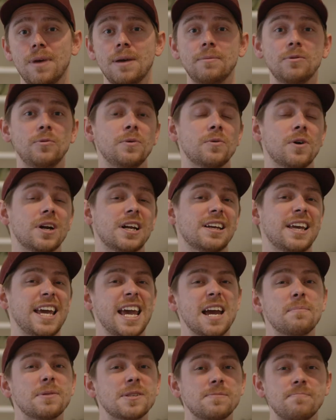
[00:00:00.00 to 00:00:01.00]
Maybe we want a
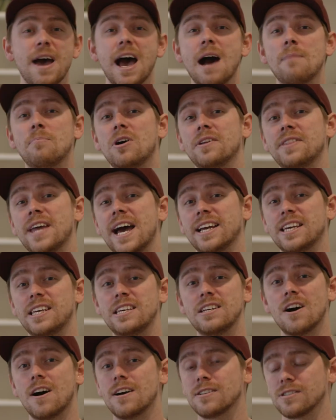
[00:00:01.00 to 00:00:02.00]
campus map on that
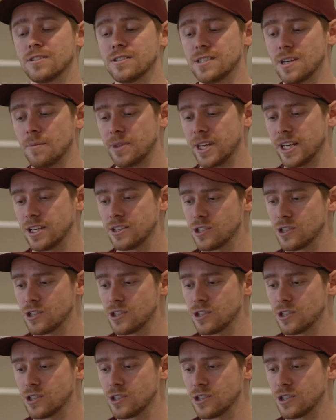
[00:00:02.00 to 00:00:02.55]
kiosk or something.